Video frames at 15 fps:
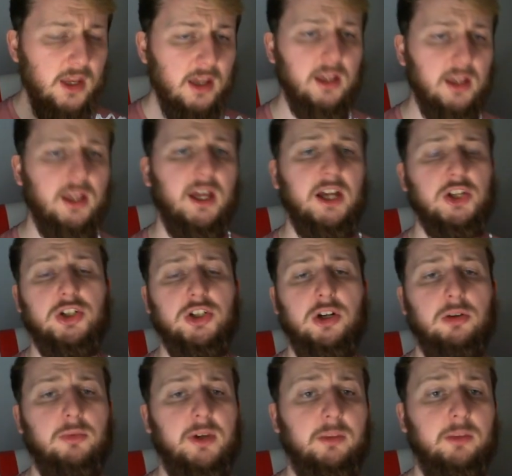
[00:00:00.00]
and get a shot
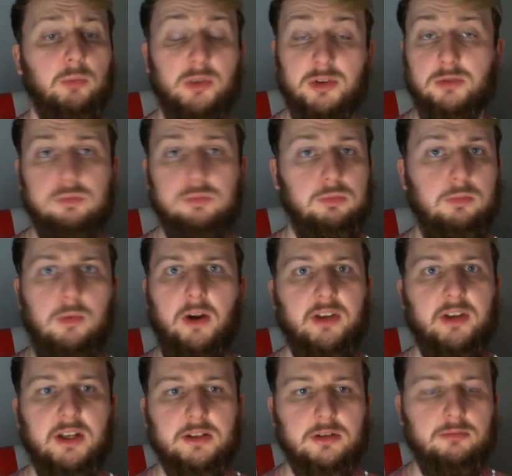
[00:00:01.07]
away, where he
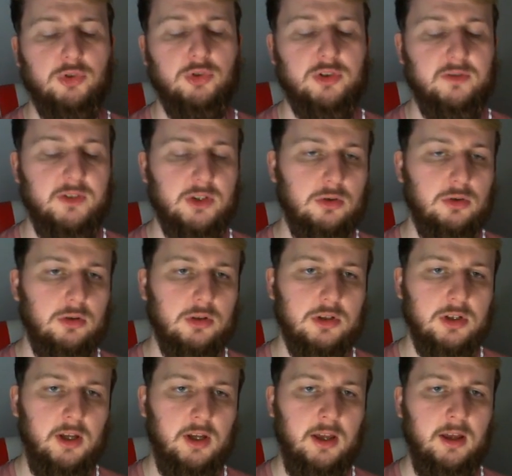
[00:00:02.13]
gets most of his goals.
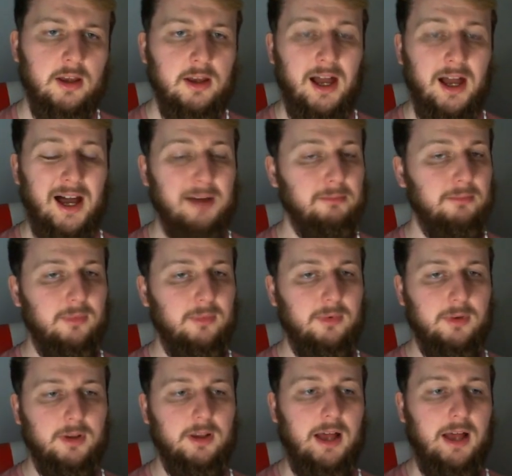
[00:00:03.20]
I
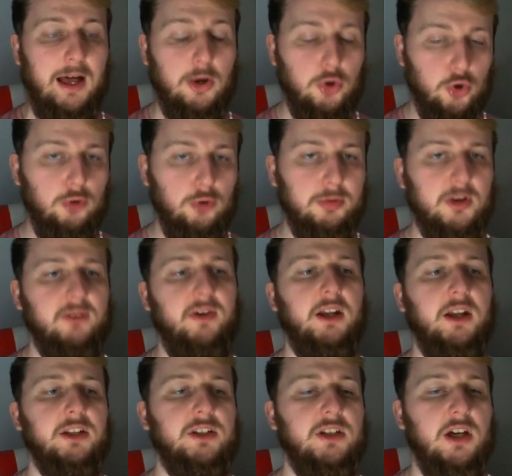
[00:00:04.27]
hope
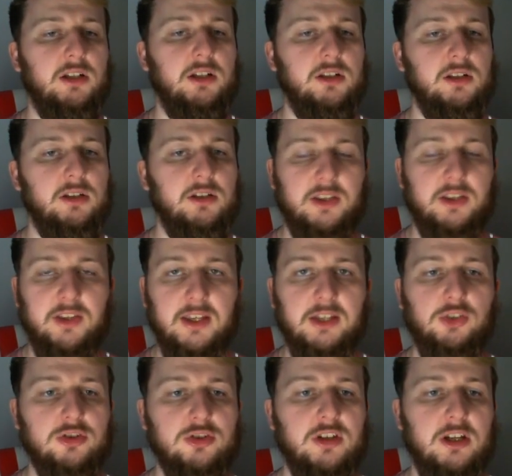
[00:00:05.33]
Cavani starts, because I think he
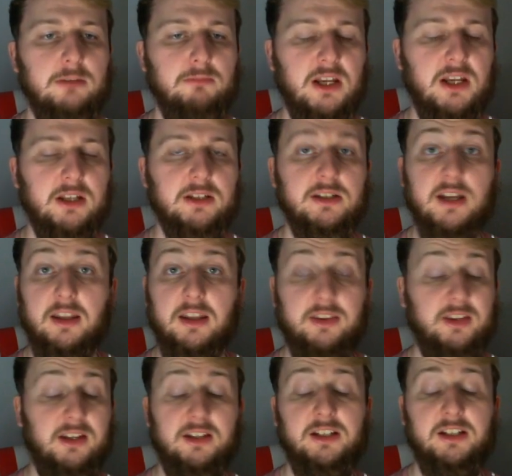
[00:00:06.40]
does need minutes, and I
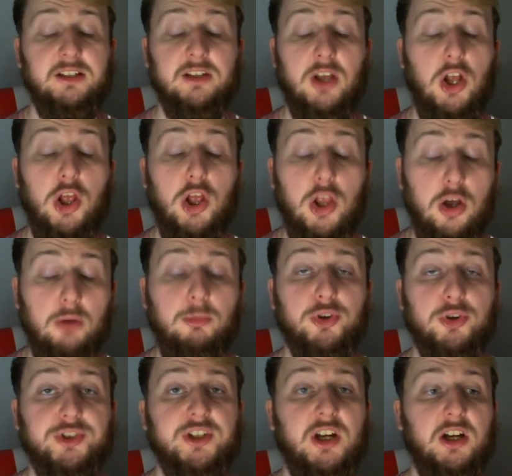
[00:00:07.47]
think he needs a lot more
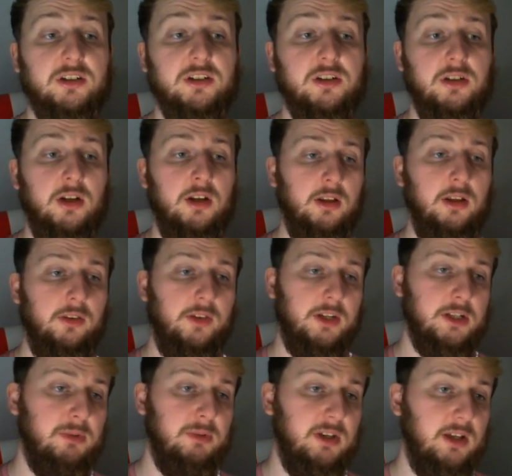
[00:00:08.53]
starts than he's
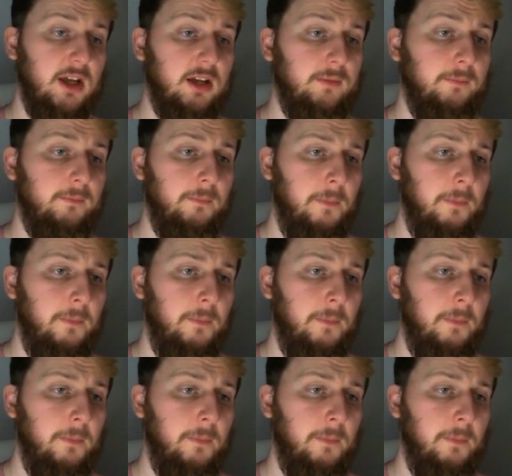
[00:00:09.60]
been getting.